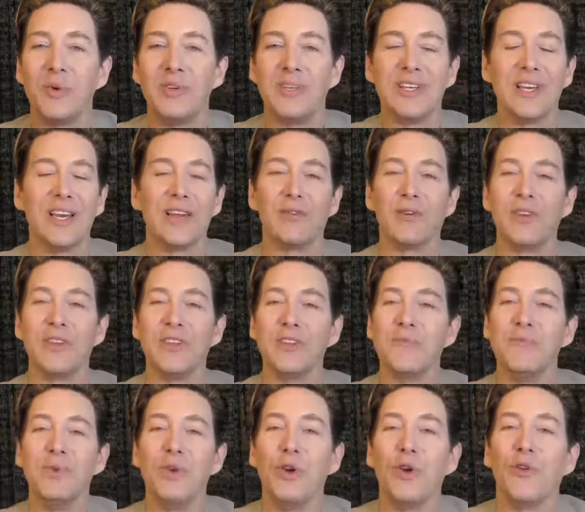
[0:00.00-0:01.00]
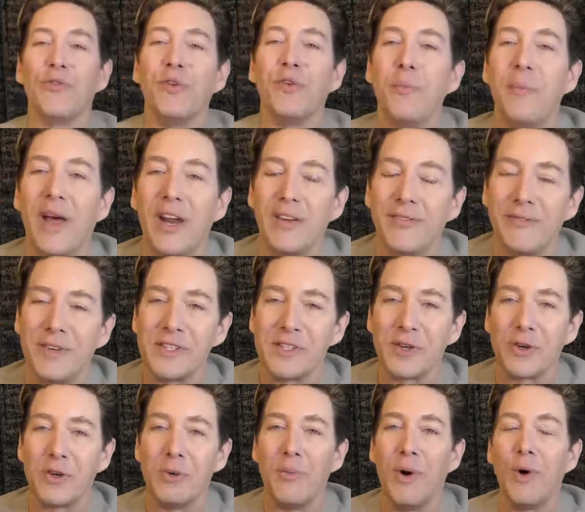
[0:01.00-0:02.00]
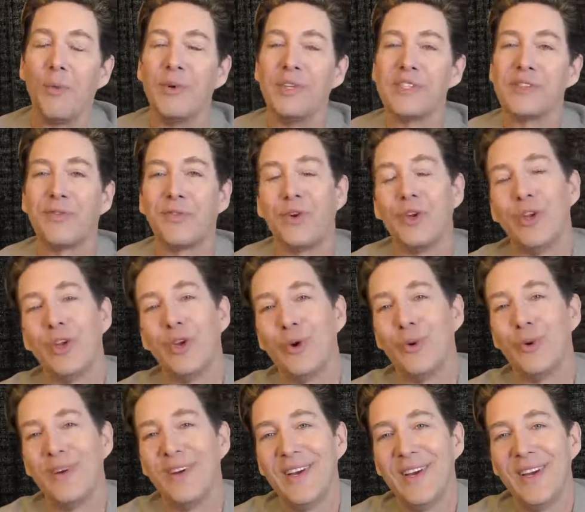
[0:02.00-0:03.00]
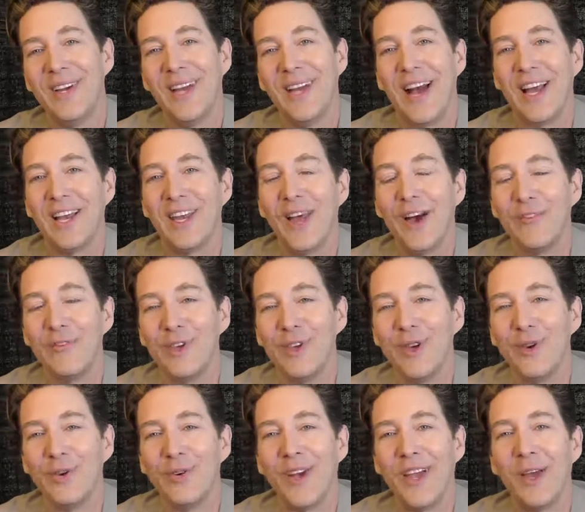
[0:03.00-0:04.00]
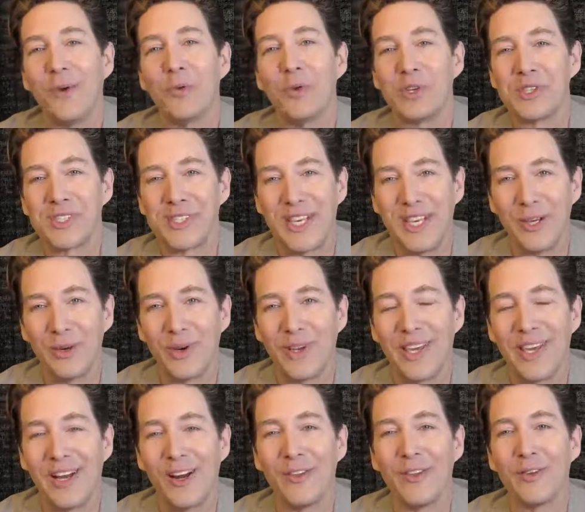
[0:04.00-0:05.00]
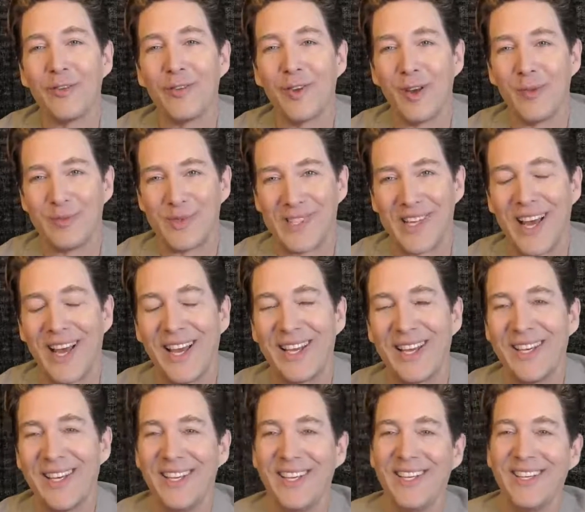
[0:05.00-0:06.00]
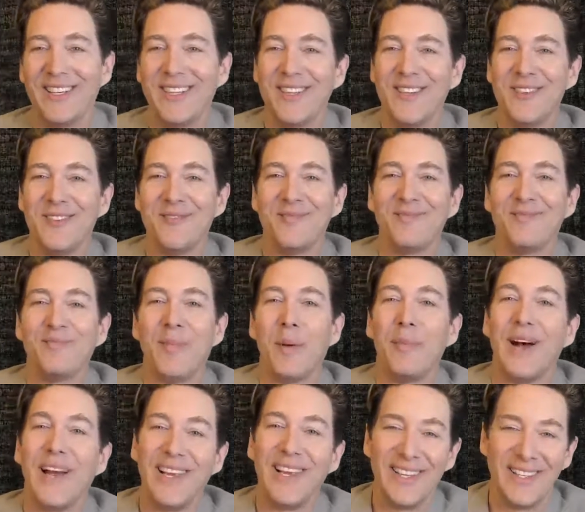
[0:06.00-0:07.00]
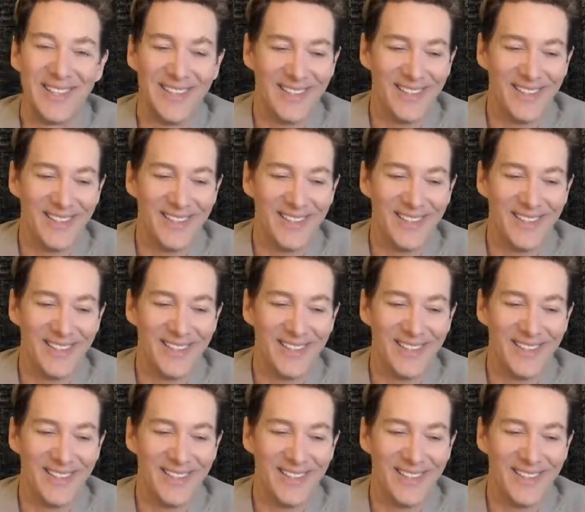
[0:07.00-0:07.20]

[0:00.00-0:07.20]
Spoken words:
delivering these beautiful metaphysical moments for you. I love you, and we'll see you again on the flip side. Bye-bye.